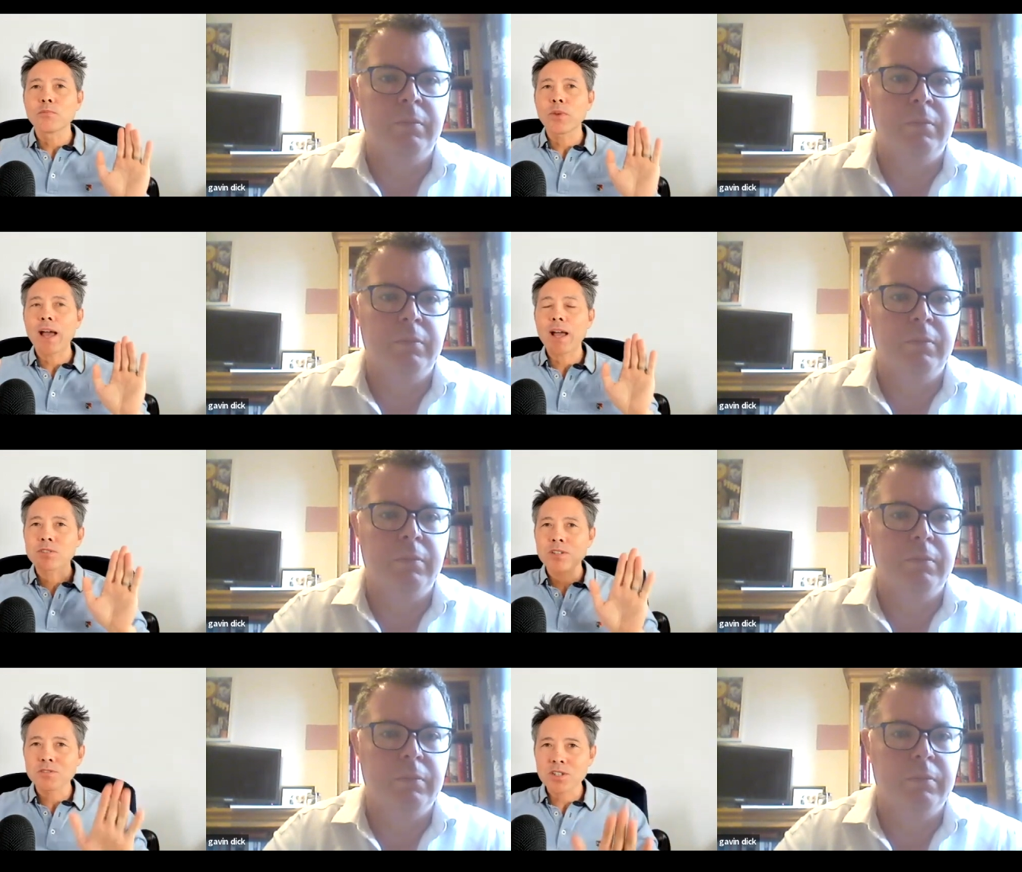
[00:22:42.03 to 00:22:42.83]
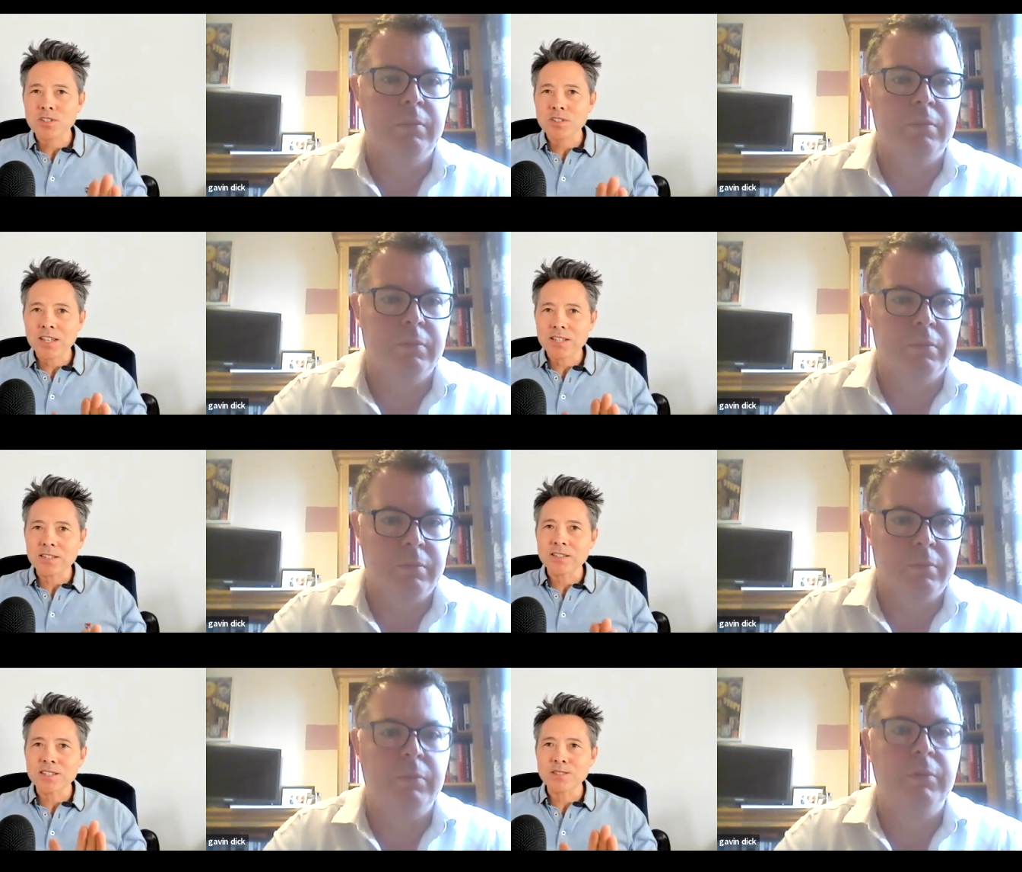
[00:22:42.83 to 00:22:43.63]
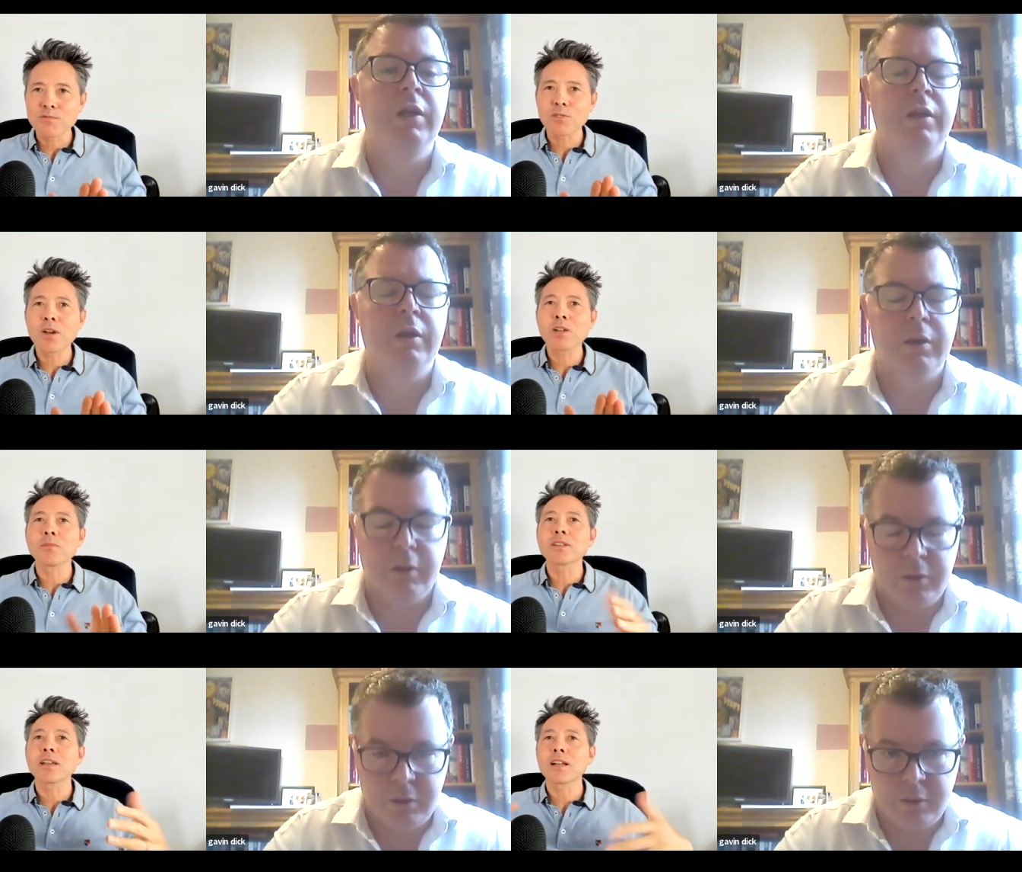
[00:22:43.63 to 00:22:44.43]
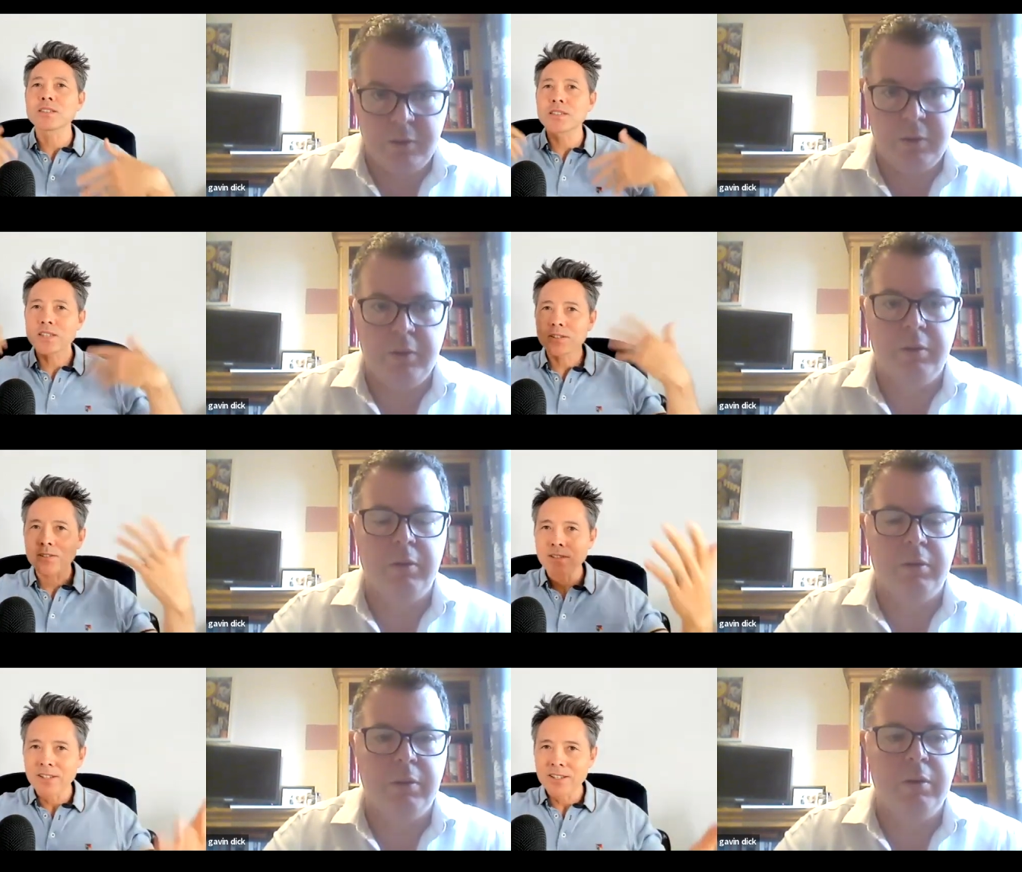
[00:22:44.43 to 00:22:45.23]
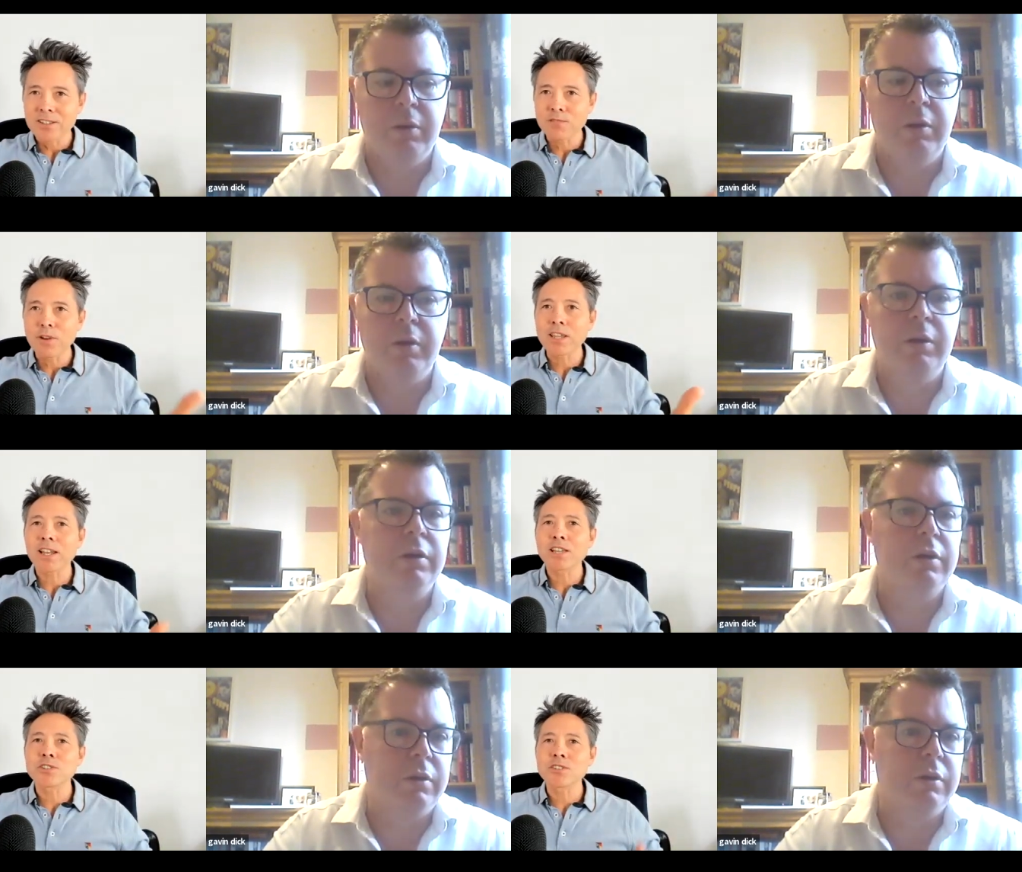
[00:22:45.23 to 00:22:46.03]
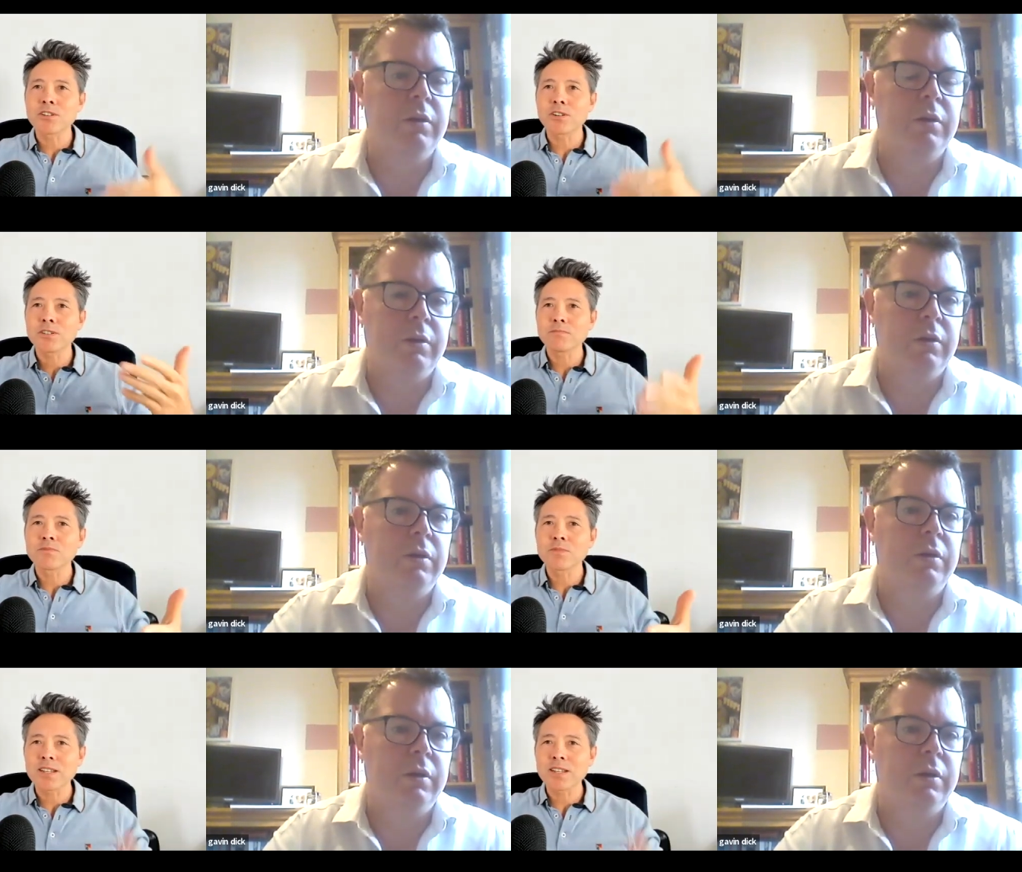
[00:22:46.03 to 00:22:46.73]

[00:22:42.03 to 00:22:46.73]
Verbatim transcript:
Speaker 1: perhaps don't touch the heating system for the moment until the regulations are set